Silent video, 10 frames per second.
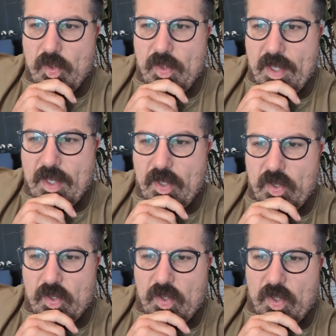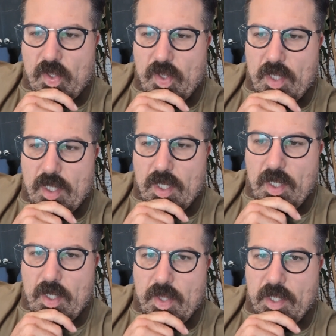that
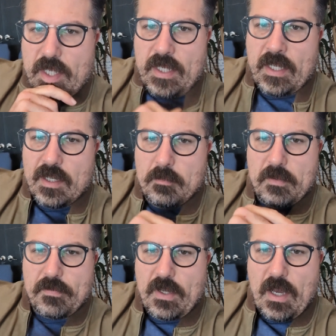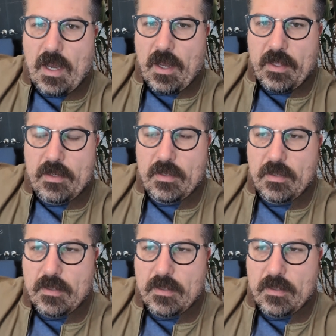the kingdom of God